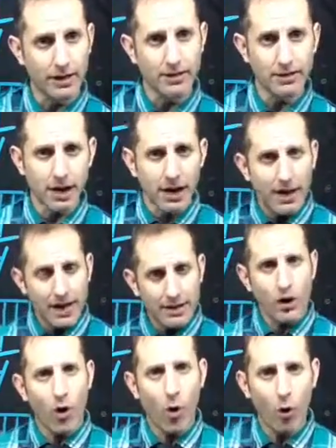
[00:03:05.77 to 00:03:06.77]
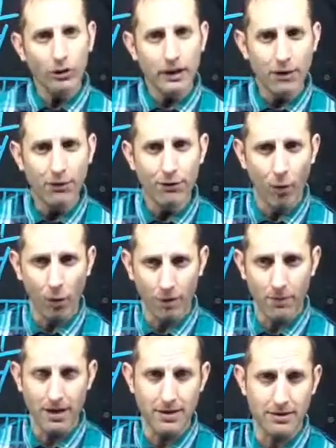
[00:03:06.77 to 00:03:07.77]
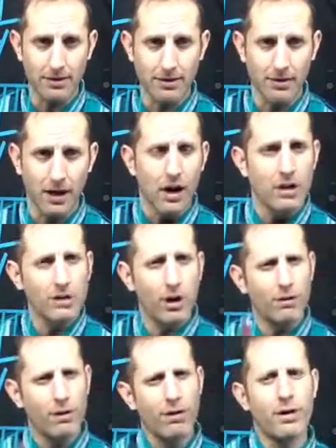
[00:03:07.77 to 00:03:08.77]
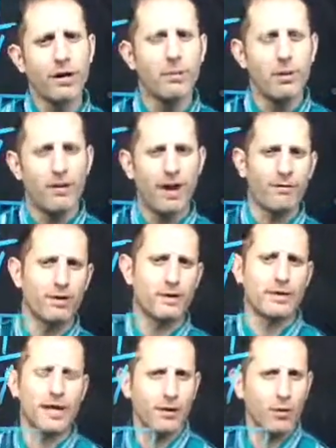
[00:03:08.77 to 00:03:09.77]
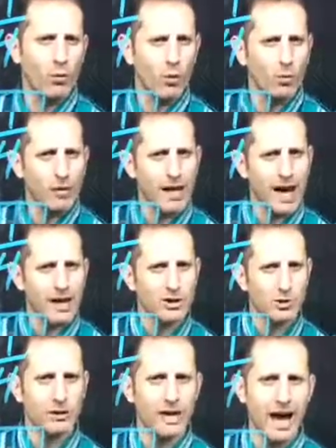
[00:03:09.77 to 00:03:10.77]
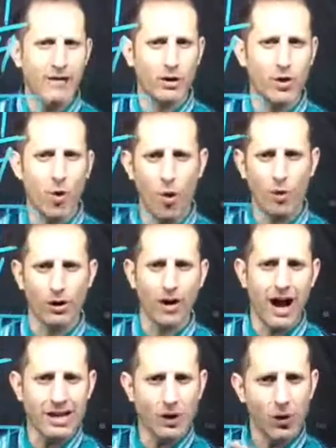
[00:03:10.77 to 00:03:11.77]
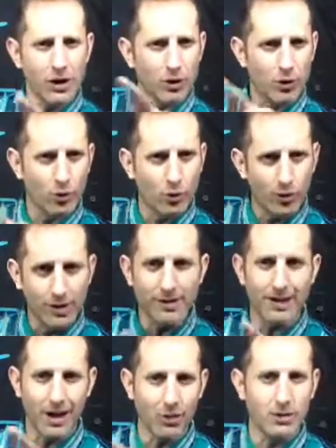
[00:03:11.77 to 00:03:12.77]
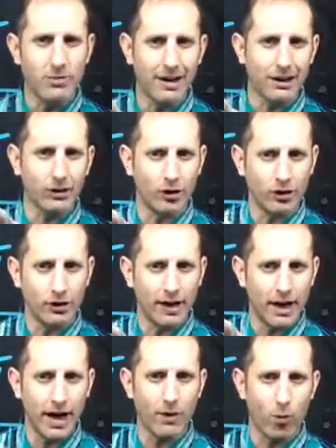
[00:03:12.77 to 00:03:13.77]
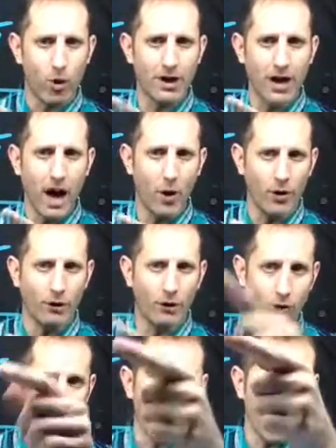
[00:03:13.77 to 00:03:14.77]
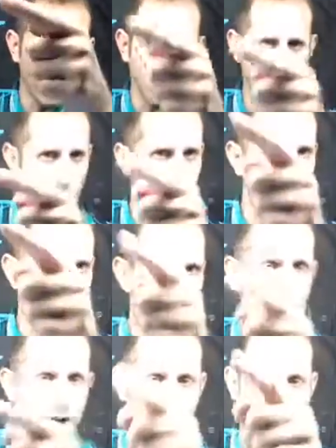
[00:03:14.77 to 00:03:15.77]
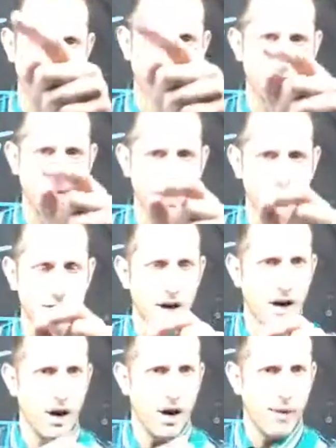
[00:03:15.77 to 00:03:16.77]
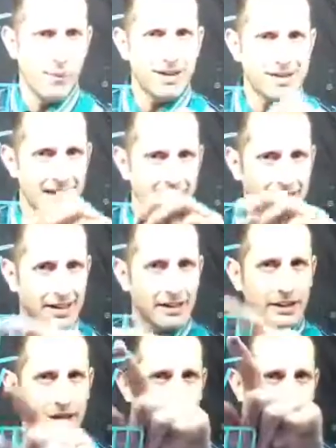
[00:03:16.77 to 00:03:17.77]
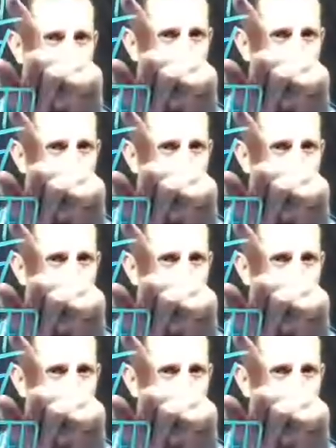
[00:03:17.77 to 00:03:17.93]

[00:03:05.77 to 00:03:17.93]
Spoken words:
is, it's only 4 pieces. So if you think about that for a second, when we actually have a quarter, I know I drew this out to make it look like I had 1 out of 4, which is what that fraction says. But technically, if I